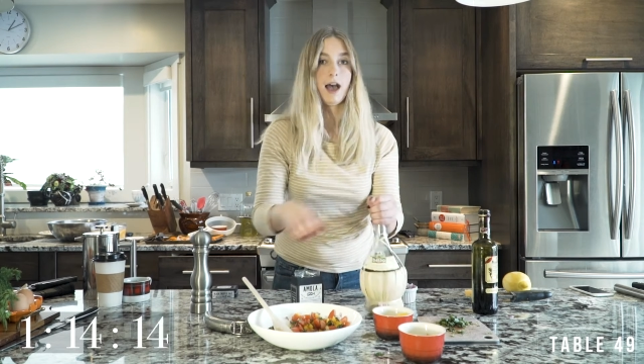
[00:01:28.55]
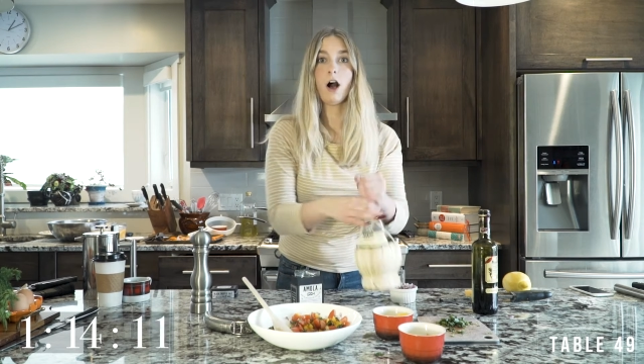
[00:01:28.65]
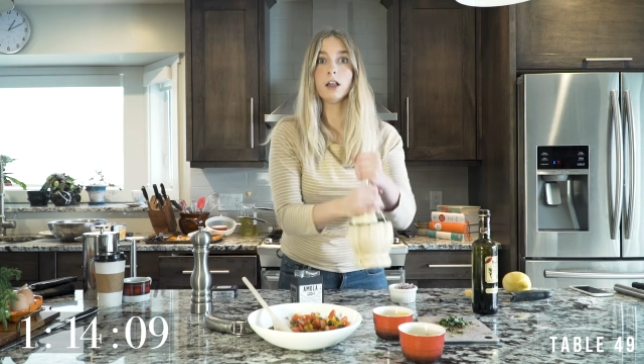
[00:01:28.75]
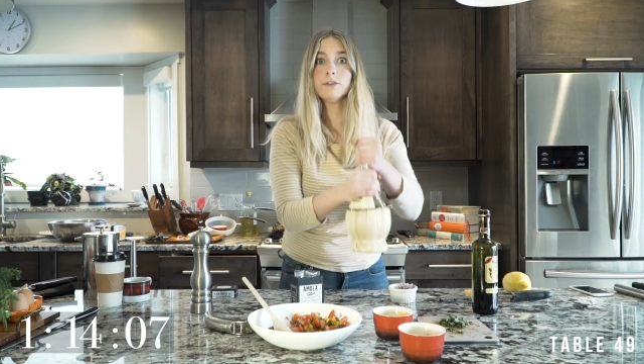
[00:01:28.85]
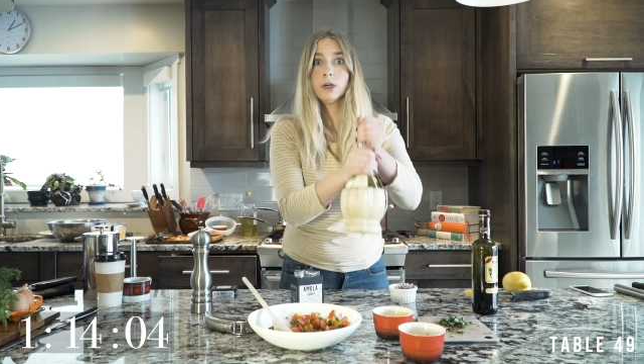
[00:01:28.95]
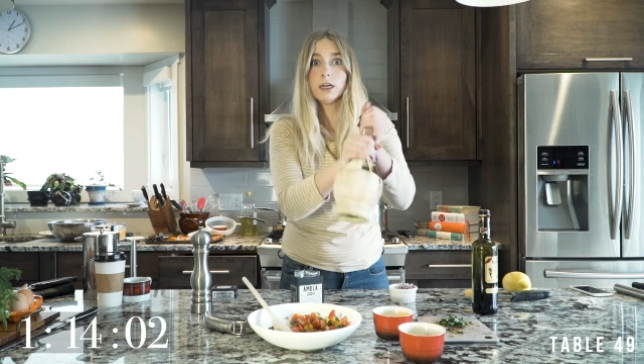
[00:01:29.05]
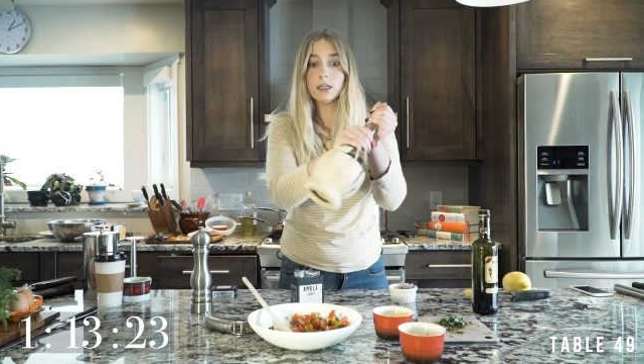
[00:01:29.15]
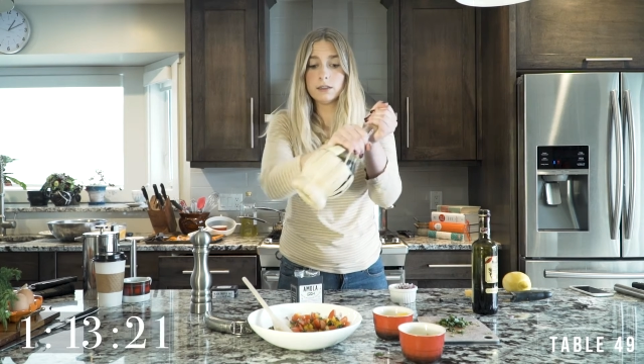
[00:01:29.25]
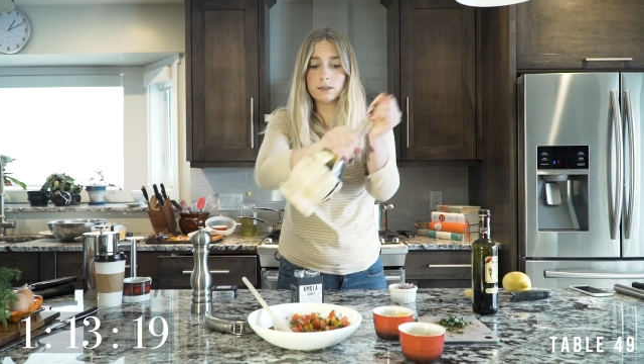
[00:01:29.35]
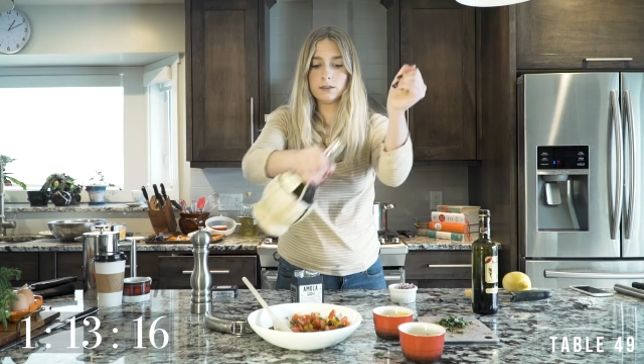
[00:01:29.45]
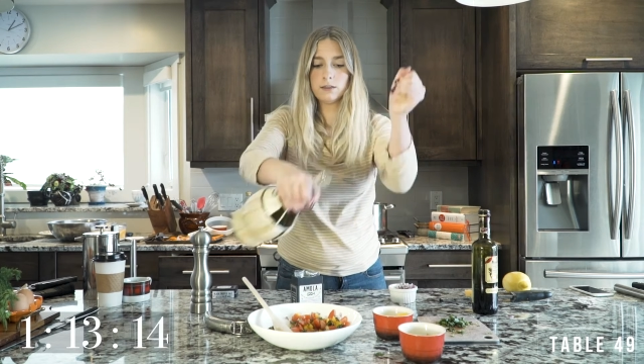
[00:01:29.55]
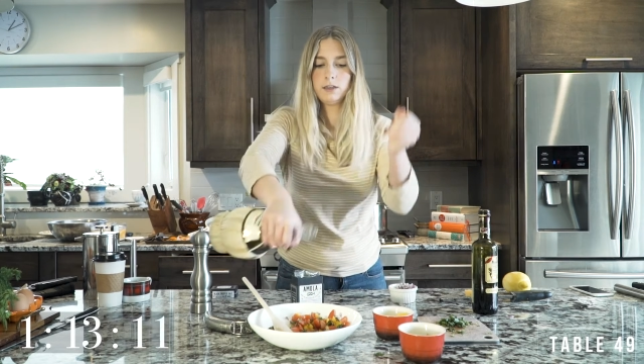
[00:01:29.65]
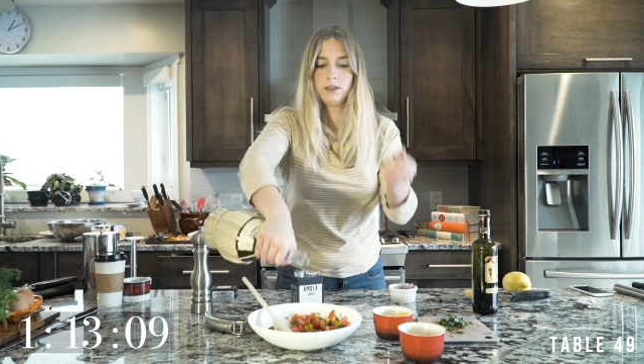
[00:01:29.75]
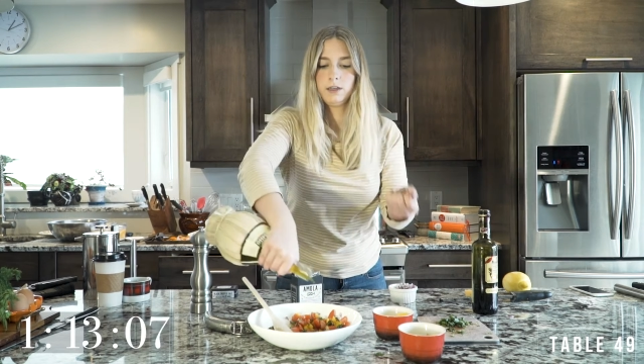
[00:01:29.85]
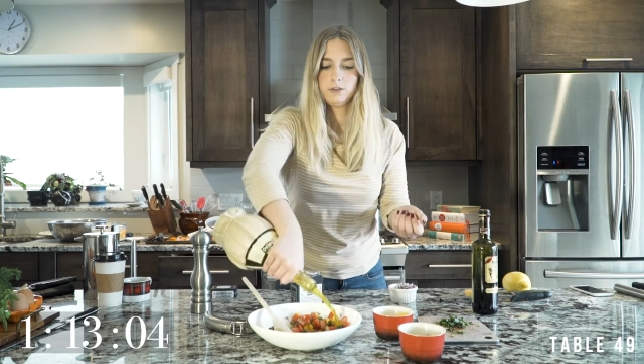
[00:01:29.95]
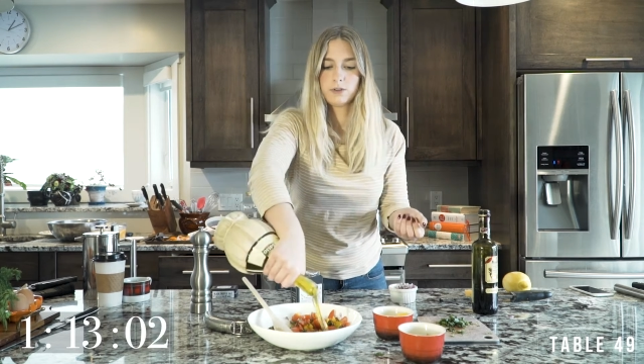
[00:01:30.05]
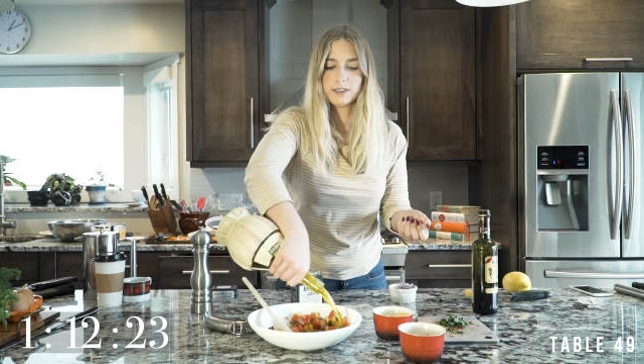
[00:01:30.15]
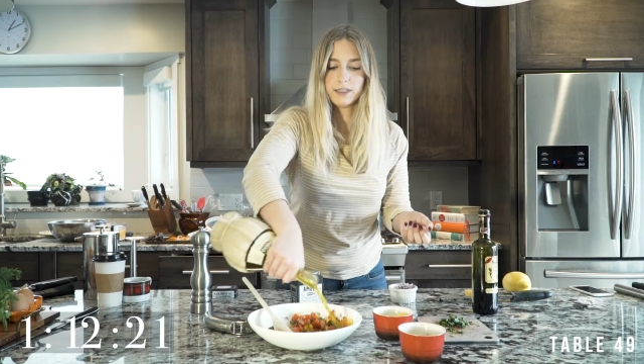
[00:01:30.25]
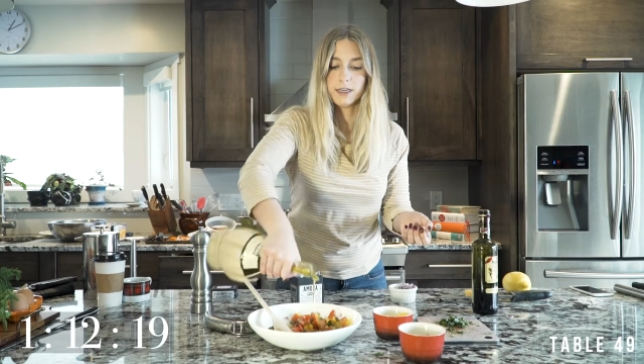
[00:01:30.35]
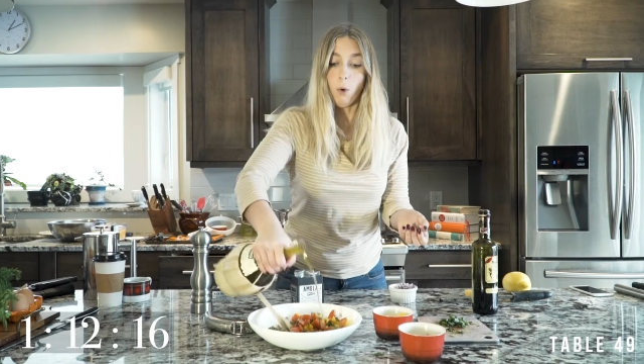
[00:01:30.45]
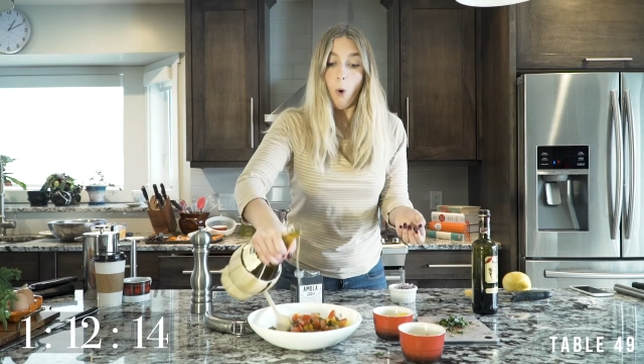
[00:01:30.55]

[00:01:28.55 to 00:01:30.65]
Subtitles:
Olive oil. Drizzle it.